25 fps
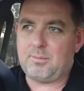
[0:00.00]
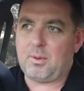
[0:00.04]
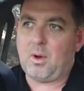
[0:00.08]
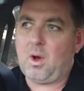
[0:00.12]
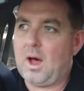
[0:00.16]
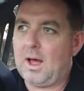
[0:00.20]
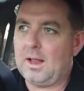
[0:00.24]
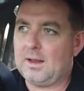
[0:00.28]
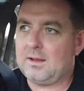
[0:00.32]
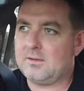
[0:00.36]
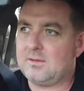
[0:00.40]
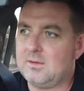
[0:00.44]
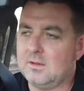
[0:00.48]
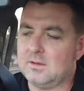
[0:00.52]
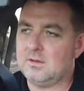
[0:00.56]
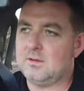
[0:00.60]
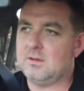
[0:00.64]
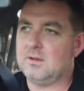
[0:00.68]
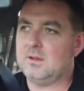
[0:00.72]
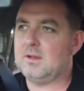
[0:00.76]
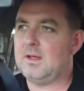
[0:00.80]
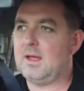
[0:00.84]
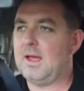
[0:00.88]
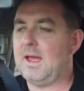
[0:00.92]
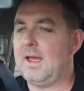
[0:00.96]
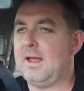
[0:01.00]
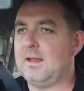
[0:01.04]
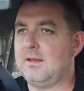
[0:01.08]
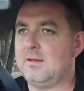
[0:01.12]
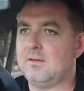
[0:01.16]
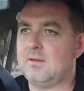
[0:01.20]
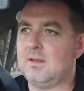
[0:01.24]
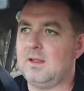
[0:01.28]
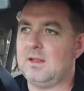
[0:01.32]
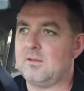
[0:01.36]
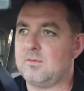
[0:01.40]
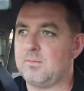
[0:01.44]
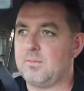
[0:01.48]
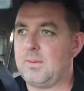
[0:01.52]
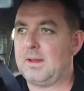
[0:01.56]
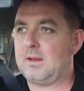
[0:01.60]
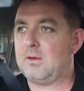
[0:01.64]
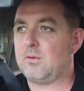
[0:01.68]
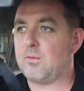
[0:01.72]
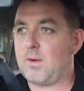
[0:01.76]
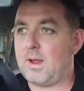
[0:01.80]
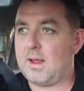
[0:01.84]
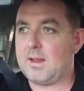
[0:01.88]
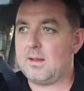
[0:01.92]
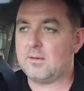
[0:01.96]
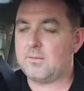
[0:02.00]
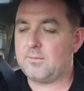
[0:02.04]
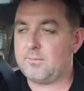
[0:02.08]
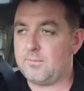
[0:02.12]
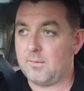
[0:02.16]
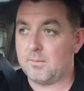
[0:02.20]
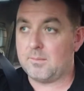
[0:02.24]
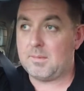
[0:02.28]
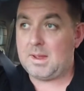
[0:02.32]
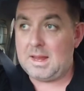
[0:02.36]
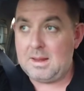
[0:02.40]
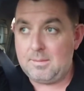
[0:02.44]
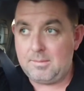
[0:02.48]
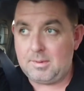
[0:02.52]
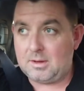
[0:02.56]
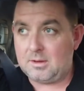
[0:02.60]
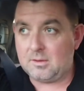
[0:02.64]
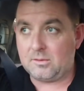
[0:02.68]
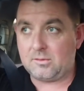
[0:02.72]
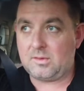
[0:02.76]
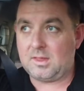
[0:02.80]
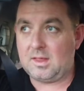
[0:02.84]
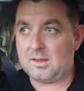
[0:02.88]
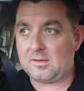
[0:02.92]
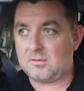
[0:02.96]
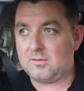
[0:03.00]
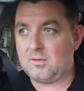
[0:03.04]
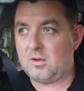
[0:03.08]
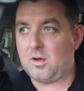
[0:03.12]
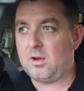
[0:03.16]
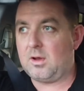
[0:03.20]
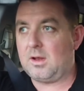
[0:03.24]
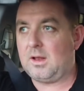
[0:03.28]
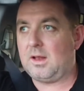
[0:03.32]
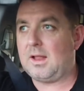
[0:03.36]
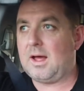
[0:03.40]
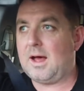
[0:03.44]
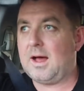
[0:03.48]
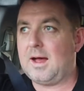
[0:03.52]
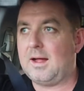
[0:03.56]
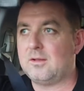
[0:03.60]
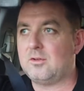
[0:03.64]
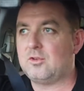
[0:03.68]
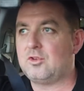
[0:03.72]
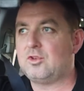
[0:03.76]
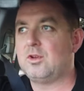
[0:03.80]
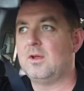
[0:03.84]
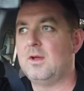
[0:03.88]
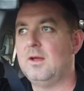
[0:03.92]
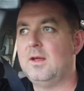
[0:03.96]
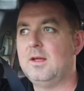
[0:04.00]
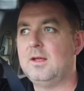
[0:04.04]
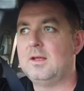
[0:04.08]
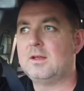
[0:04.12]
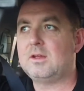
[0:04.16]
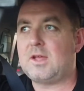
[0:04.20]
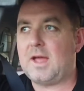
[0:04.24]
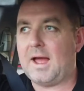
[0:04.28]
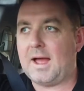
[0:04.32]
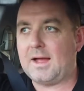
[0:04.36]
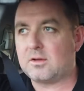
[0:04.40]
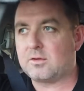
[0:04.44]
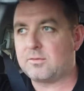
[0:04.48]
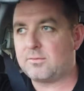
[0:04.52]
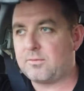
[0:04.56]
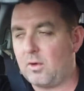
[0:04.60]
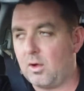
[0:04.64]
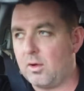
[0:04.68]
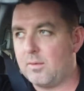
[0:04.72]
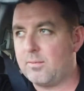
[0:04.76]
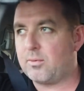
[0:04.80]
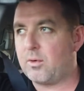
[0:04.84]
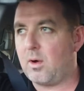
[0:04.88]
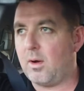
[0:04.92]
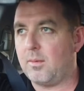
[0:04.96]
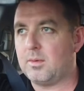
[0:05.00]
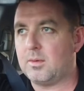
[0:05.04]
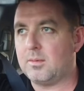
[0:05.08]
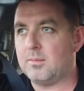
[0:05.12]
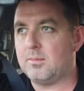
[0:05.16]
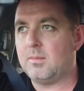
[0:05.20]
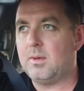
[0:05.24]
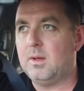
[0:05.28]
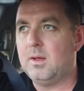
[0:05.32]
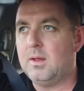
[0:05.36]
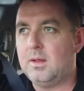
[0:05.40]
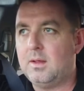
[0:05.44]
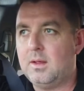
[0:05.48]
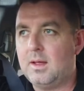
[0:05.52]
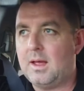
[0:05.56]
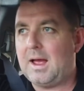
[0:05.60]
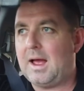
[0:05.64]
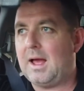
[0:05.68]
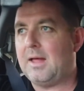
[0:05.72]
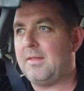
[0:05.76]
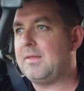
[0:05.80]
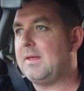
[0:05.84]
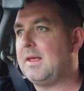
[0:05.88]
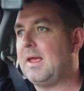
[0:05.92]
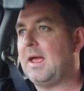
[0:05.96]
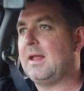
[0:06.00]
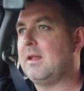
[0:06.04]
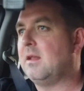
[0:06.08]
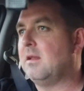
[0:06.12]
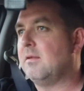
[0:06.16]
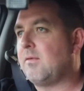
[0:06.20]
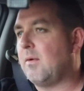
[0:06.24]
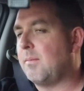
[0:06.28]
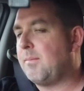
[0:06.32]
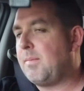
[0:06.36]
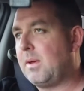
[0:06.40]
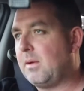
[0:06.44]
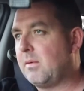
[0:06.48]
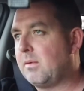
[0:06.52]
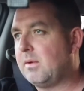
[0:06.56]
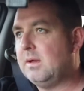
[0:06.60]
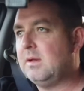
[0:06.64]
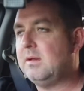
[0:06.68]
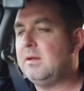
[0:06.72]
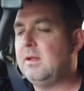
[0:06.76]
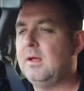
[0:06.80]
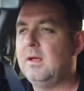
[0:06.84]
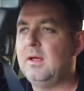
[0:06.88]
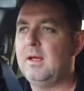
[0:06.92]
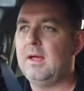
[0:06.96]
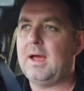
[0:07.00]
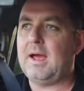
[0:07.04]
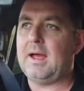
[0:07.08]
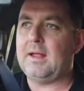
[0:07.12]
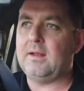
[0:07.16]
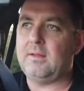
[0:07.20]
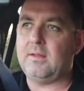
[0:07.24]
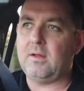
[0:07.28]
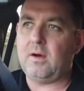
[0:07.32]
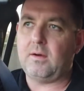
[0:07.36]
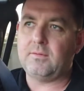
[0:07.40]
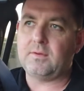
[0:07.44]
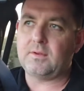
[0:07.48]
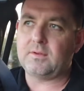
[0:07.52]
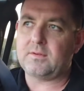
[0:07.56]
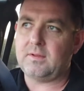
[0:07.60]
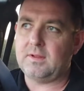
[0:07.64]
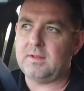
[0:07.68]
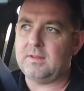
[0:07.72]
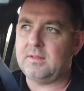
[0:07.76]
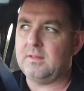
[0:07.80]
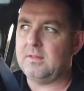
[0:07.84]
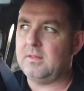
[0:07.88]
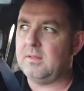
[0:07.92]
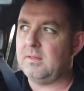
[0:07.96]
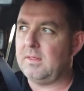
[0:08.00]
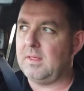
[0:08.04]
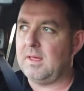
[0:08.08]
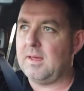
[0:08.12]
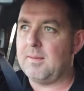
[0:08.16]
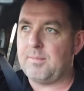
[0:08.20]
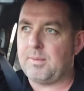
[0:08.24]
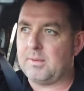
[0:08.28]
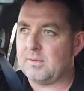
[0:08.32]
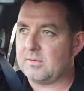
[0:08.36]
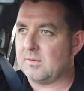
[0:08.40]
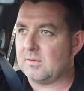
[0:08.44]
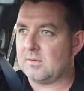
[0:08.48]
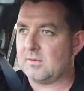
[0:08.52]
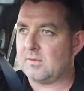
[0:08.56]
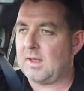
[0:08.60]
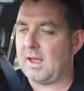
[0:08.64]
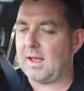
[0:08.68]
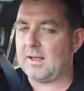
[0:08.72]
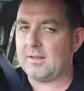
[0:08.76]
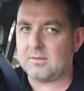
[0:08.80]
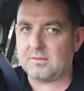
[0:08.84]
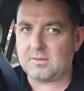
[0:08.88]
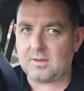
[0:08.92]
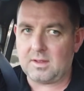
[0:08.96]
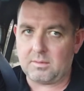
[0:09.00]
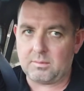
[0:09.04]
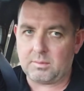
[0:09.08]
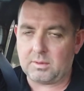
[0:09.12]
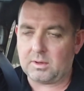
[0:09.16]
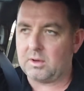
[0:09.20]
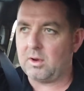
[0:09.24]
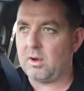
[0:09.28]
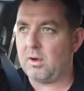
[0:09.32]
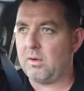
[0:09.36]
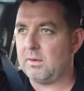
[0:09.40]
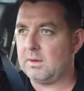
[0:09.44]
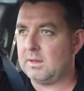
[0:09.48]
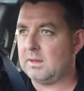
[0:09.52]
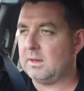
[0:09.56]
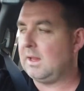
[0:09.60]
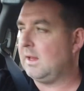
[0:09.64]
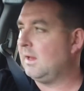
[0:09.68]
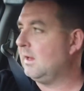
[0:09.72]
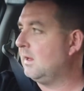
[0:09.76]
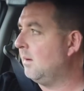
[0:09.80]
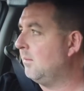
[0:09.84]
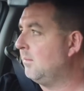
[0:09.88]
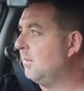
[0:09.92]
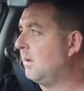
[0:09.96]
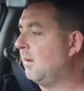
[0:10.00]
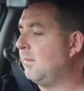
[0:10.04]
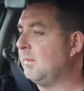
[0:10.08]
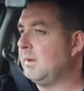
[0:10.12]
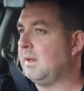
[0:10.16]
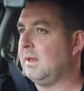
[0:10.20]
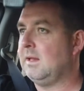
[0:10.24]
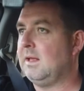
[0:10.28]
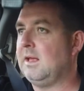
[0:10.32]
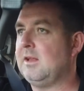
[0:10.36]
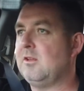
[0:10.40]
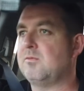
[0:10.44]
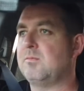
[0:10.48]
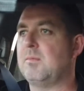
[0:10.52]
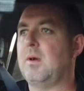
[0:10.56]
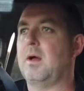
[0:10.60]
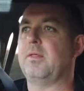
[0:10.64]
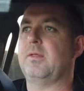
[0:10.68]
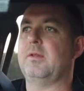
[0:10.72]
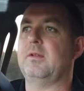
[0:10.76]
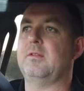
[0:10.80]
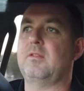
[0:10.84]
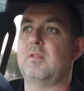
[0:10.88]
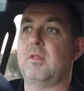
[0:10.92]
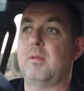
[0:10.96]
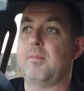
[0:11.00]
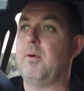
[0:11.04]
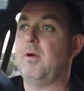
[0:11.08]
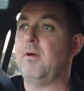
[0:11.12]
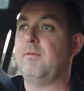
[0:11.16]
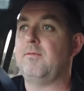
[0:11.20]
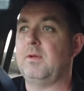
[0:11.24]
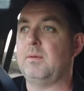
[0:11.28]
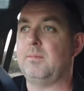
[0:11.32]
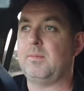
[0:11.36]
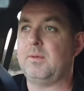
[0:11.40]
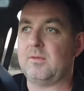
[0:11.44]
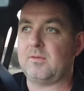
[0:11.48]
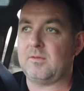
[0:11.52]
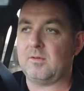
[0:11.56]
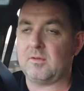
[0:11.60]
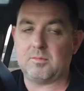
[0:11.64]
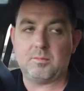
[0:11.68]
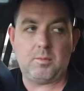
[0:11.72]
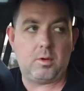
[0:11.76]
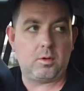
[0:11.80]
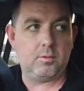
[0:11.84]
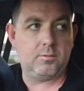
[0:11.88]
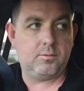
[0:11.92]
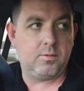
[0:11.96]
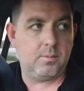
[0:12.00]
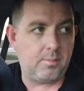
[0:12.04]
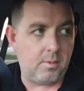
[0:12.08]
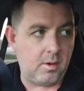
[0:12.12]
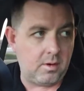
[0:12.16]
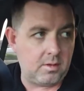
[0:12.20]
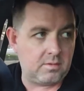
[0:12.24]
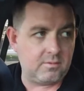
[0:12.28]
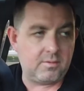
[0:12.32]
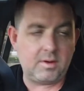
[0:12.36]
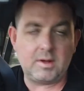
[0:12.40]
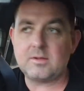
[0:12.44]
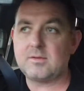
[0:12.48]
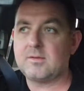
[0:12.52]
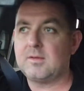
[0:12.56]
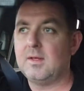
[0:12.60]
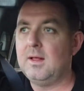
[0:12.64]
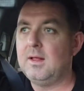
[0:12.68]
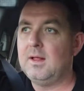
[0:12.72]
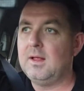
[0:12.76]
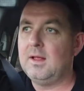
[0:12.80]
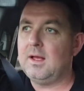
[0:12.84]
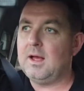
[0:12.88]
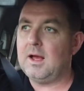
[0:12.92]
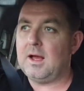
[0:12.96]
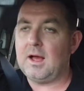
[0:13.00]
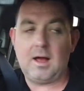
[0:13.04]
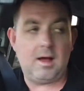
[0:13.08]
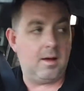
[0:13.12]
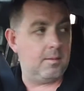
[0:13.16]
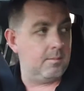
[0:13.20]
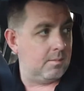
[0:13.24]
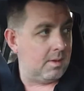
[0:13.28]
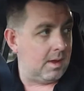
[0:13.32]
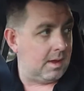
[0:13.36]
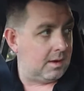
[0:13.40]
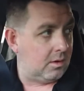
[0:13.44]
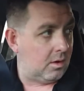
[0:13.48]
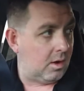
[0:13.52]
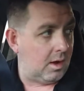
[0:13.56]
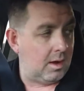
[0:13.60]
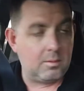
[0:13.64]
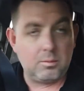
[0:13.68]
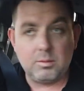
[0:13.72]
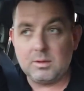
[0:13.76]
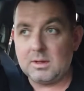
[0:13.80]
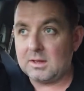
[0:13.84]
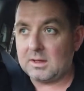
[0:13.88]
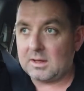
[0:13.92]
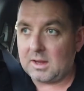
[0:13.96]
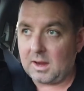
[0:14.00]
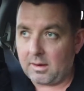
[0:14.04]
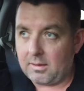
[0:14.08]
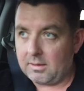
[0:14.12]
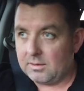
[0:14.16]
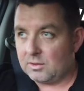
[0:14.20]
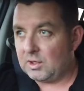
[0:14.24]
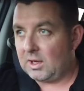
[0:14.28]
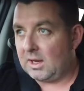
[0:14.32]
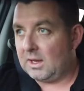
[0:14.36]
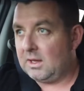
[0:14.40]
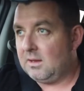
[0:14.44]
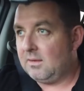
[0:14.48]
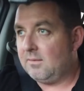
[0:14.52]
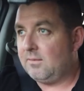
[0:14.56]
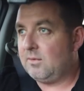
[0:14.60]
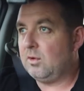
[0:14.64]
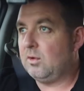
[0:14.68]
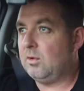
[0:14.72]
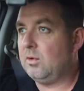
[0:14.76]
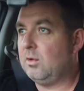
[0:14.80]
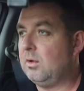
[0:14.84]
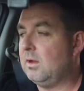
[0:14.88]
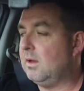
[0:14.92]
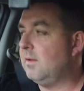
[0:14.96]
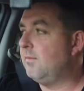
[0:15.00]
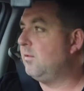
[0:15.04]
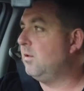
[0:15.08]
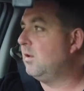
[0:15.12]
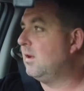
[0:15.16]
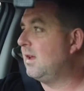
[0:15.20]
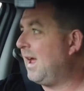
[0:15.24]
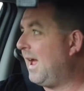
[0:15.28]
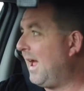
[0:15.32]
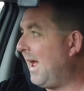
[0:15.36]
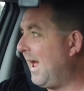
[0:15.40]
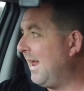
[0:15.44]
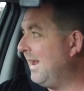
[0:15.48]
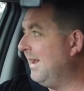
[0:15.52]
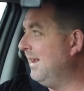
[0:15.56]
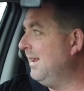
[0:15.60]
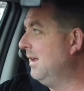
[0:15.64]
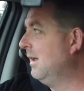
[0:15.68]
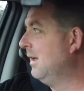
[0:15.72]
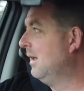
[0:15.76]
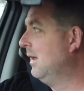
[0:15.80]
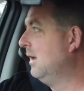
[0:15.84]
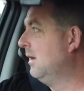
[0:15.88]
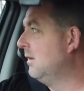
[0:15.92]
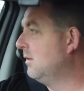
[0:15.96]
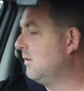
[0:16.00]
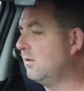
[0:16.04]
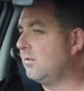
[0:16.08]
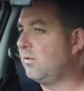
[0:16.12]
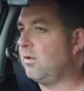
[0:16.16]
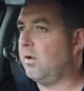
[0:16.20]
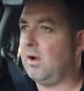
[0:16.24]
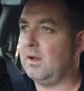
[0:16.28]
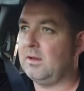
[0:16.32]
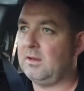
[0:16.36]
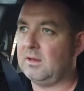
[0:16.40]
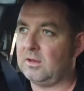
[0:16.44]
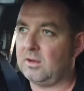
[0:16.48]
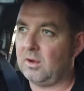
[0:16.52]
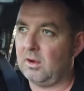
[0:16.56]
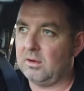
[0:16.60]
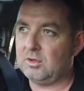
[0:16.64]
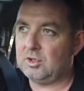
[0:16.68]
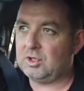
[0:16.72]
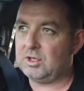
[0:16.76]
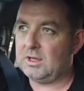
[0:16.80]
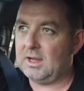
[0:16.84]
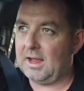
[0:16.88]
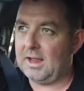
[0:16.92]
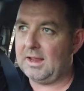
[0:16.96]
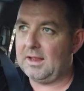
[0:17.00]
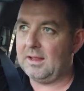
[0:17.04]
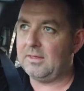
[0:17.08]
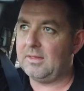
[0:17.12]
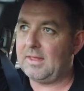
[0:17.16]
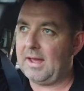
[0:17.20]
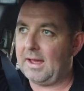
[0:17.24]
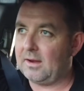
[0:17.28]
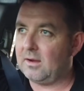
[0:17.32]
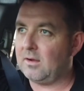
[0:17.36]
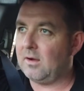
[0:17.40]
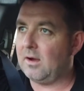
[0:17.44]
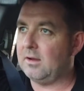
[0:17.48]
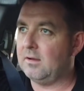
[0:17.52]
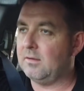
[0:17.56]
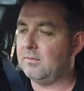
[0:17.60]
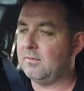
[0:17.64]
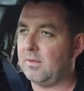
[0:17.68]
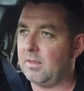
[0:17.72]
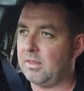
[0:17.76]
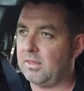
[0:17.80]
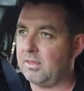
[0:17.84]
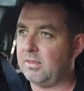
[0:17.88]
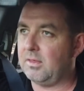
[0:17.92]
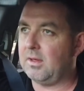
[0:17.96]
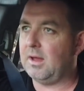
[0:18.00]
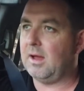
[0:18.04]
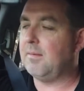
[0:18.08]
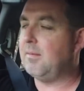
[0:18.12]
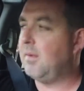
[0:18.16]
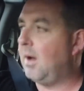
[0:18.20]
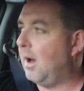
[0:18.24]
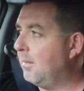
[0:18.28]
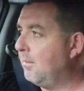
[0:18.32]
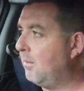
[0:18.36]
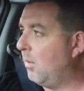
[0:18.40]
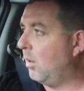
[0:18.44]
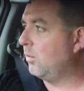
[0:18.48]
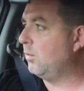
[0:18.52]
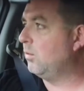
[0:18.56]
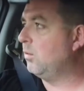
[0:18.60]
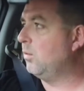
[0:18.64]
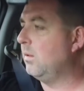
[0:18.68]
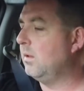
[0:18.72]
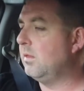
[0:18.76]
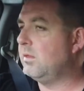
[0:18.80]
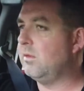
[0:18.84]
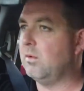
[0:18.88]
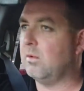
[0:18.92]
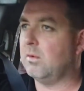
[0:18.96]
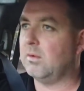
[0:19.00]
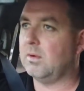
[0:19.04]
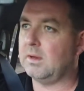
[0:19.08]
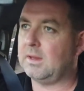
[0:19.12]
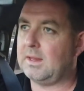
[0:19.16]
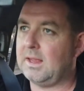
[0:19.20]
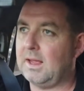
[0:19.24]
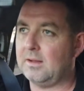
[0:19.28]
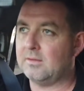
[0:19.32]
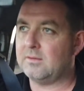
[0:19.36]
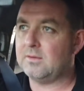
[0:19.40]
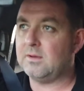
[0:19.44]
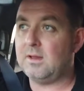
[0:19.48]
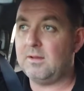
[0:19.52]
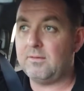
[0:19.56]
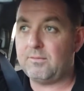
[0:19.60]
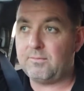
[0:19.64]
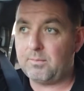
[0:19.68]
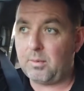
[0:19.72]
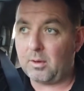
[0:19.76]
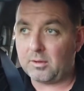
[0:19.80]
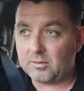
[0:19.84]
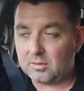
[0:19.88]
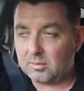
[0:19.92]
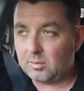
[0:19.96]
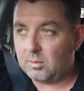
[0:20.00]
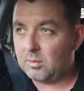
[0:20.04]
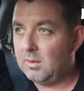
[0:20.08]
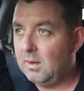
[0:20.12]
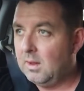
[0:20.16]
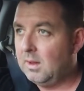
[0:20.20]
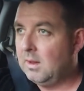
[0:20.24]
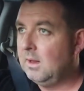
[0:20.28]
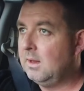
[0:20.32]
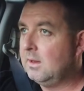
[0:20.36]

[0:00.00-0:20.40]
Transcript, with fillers: of piloted, and it's been great for me because there's no large cash flow problem at the end of a period, and obviously their business has a recurring income coming in each month. It's the perfect business model for both of us, um, and I would encourage any of you, if you can, to try and negotiate that kind of a, um, a model with your accountant if possible.